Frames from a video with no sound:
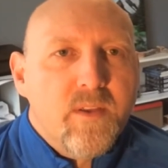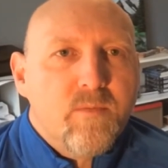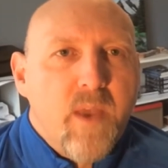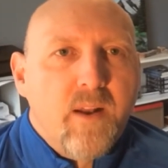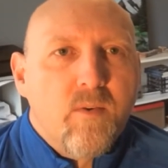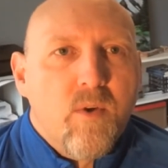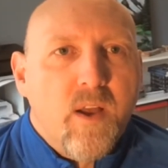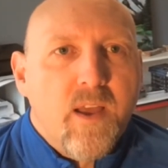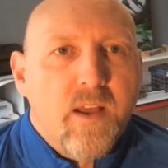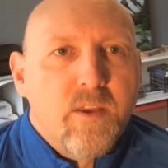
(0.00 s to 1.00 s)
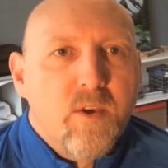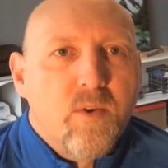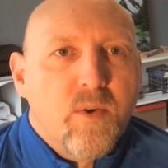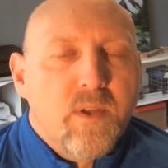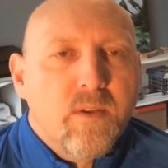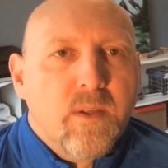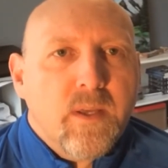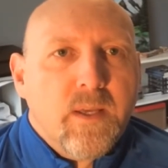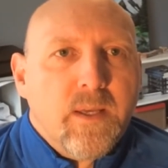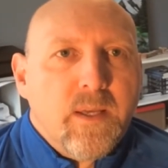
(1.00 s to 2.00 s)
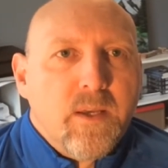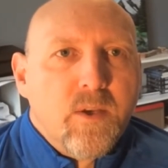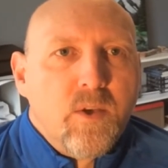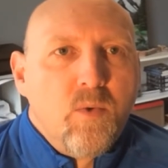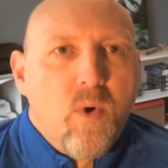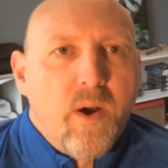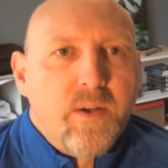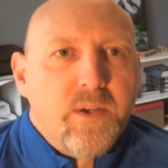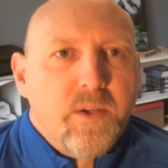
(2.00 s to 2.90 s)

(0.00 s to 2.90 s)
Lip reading: that's made a run on you, and you want